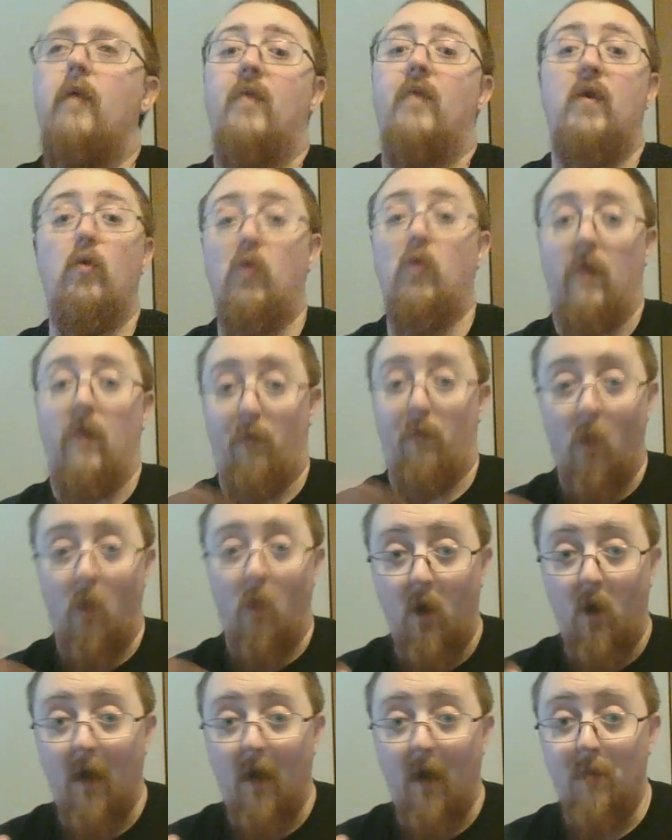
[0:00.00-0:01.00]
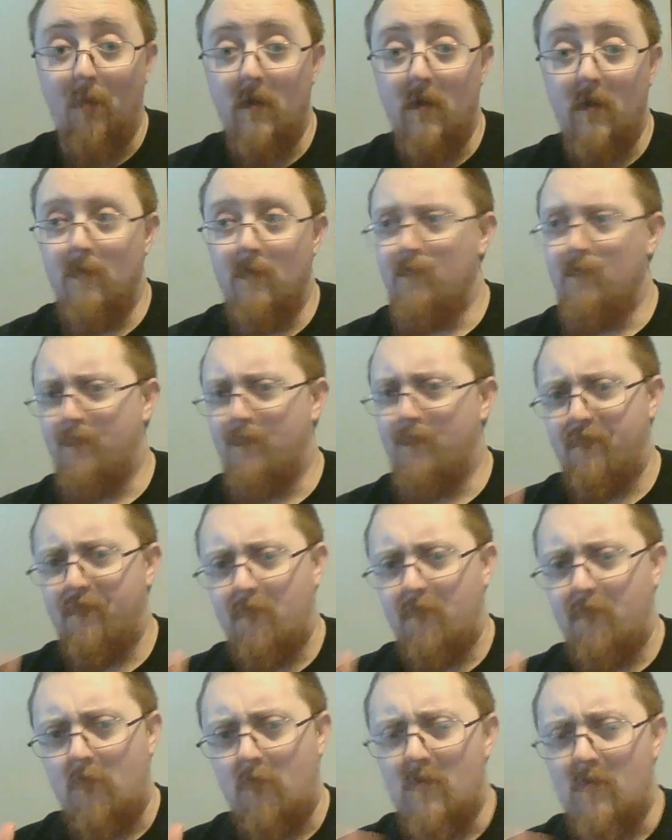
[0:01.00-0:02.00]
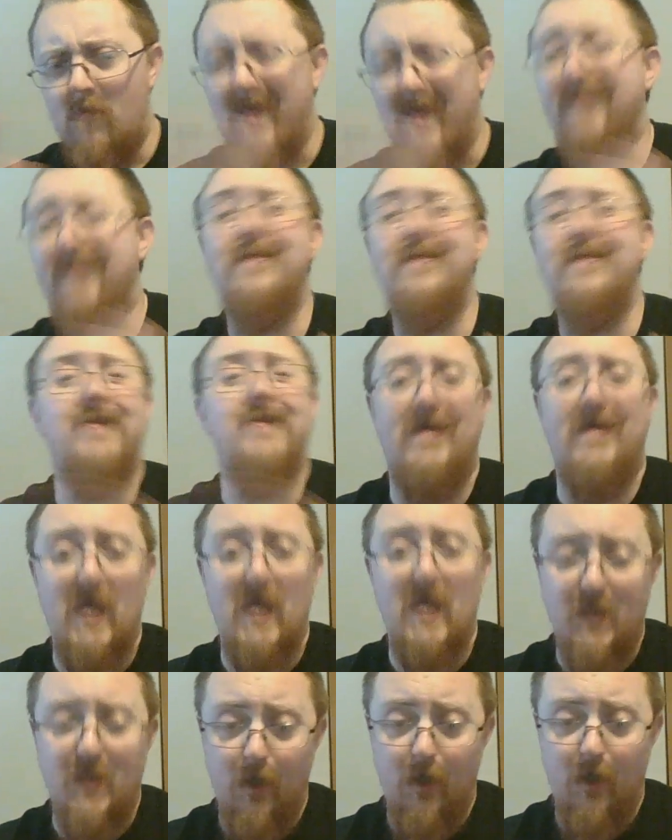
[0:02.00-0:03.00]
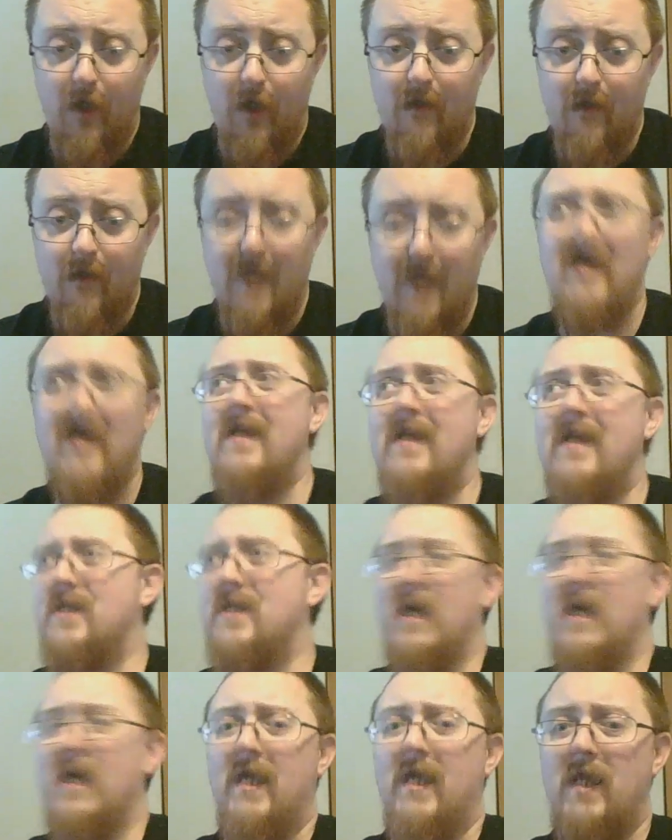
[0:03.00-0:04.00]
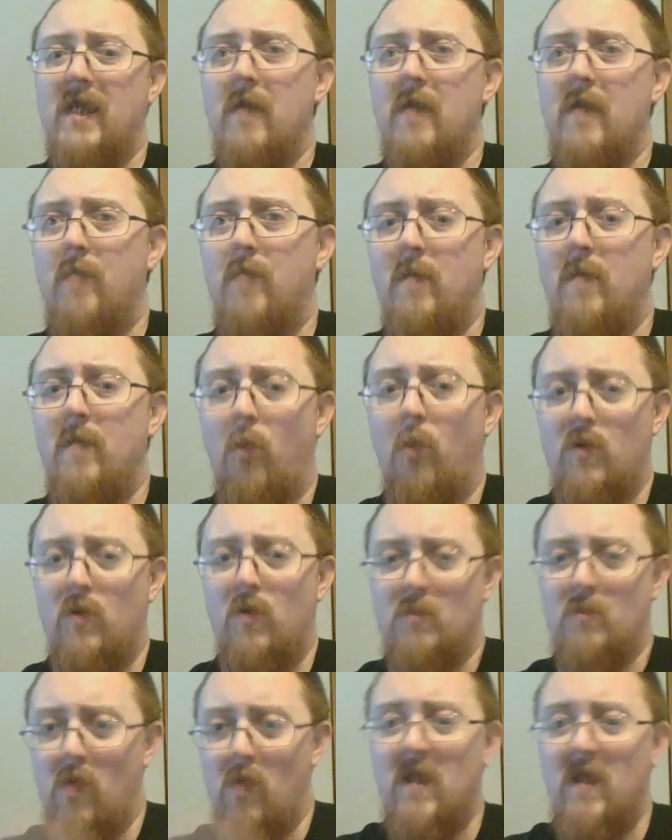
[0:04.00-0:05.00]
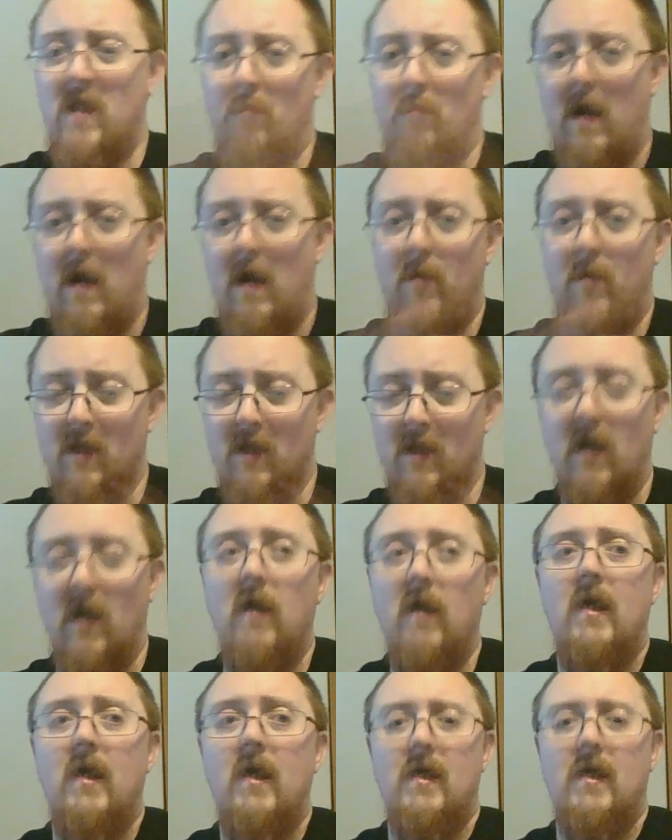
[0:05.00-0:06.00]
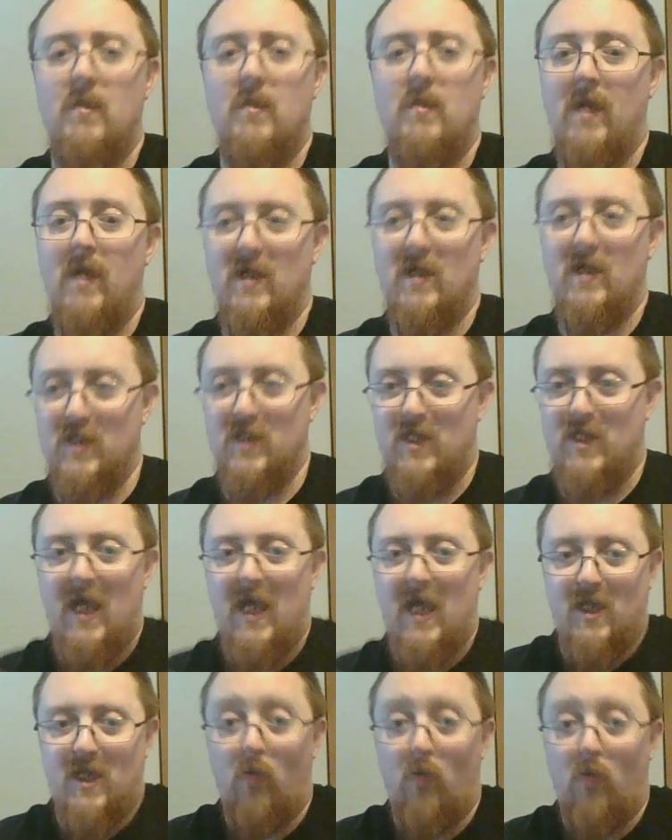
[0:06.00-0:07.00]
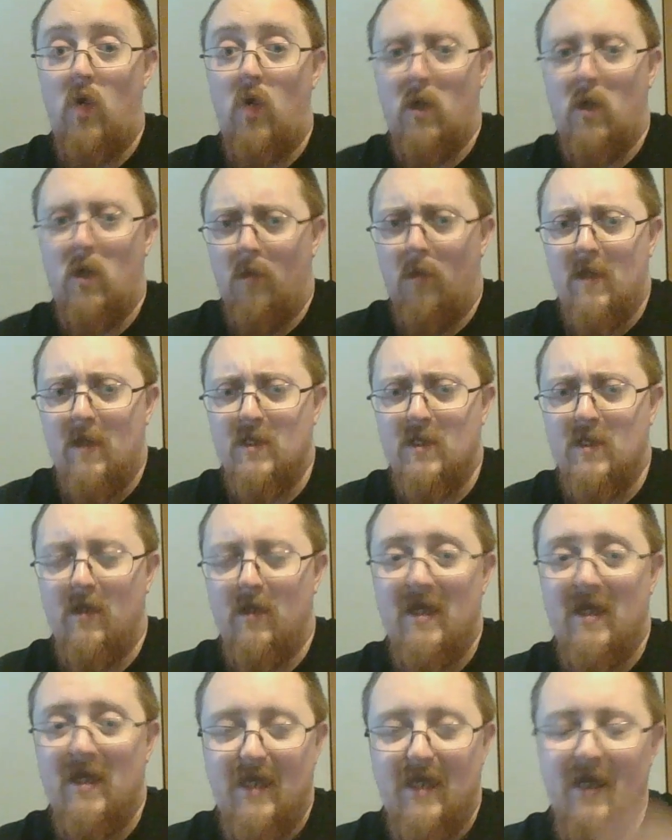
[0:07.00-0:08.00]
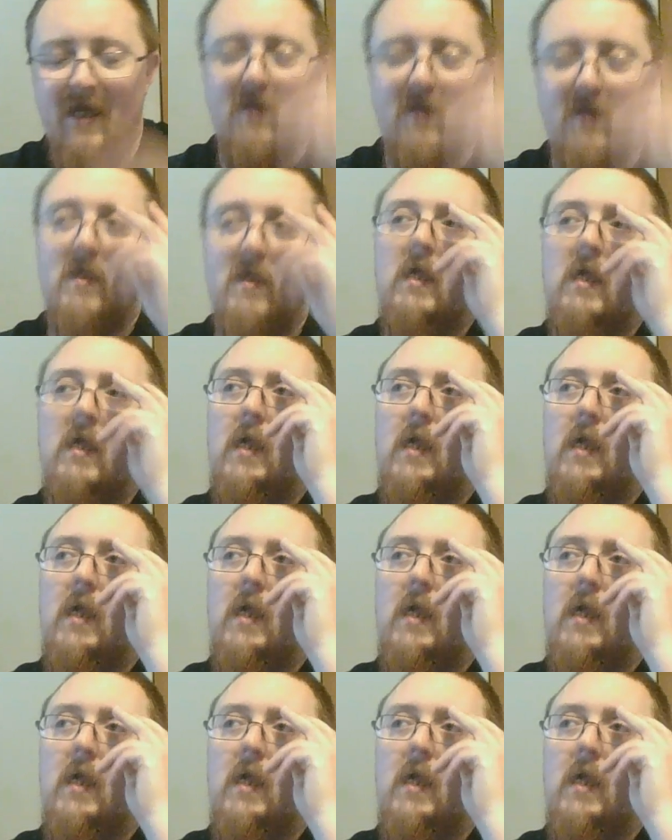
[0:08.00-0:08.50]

like you want to throw up. It does not taste good. And then it's like they, they poured some random pop in there to make it just taste like water basically at the end.